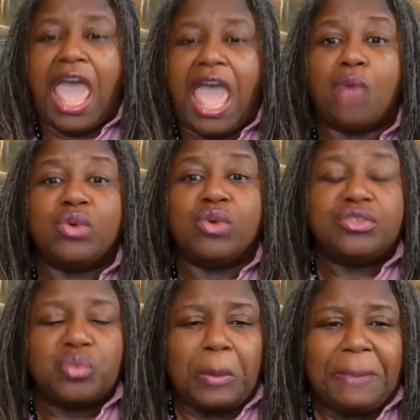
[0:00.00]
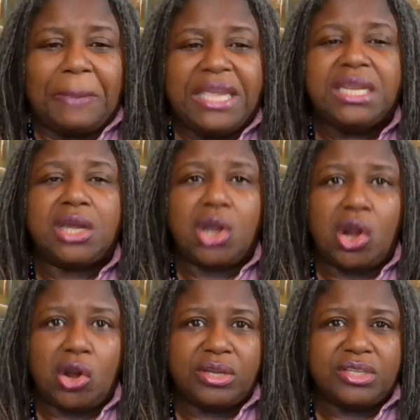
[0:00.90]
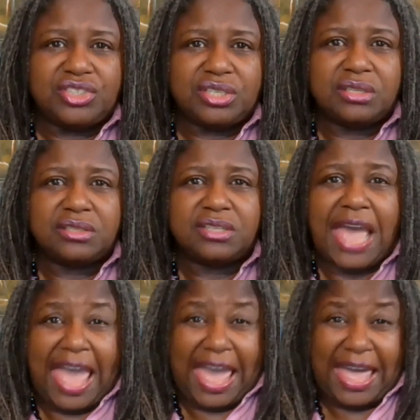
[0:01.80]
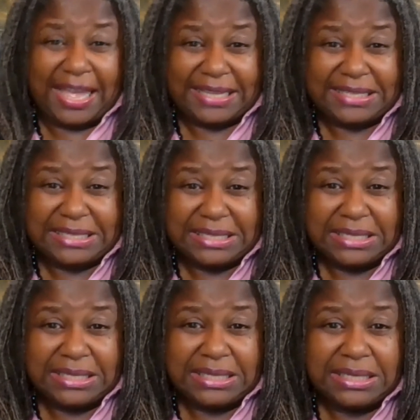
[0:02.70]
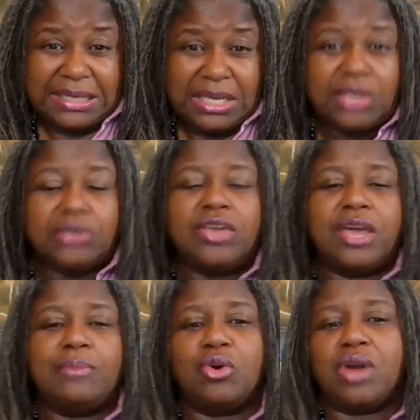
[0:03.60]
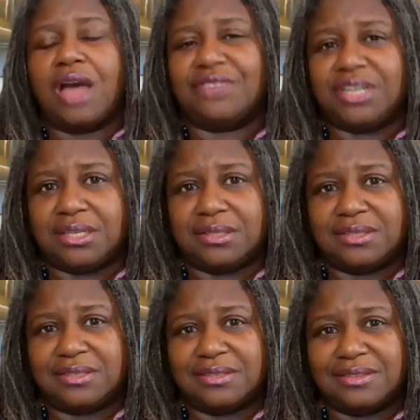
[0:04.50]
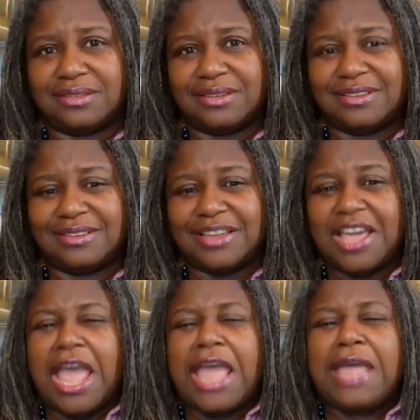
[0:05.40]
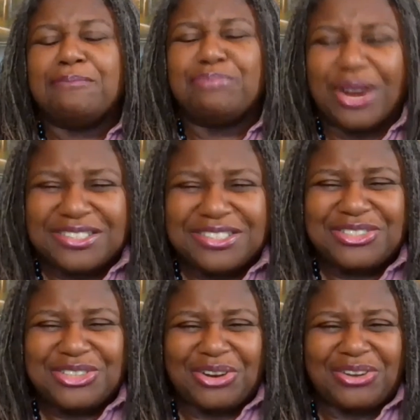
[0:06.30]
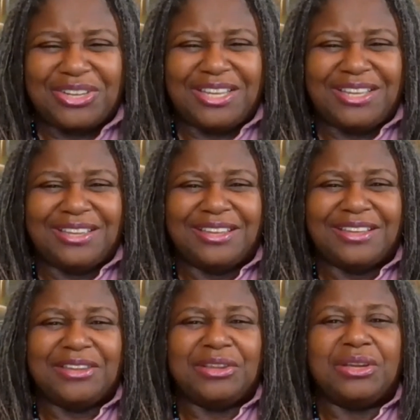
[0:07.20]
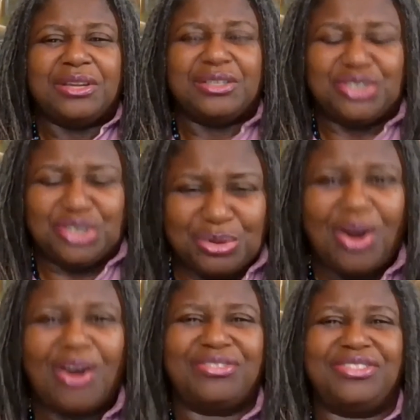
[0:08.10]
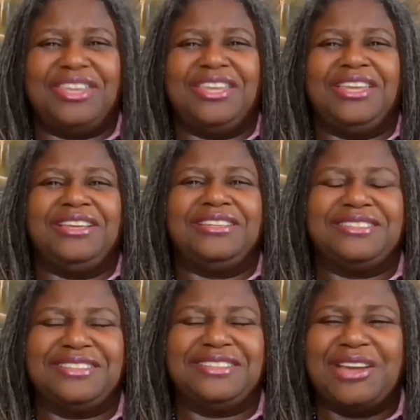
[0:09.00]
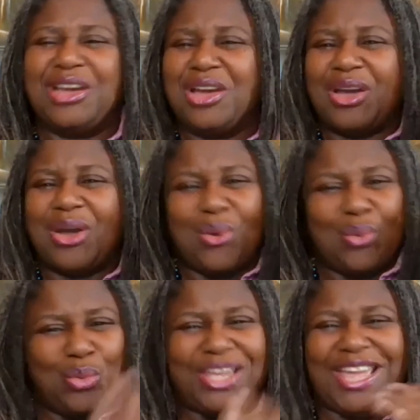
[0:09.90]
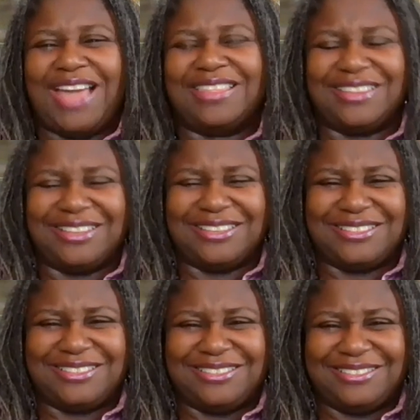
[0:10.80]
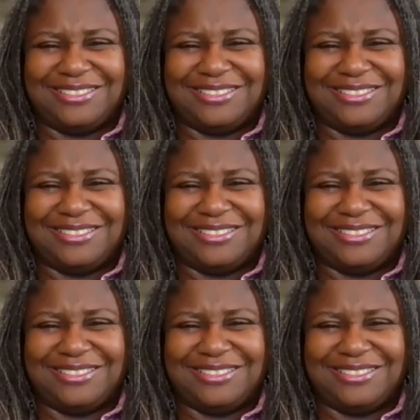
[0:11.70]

And with repeated courage to act, you get more confidence. Embrace the journey, do hard things. We got this.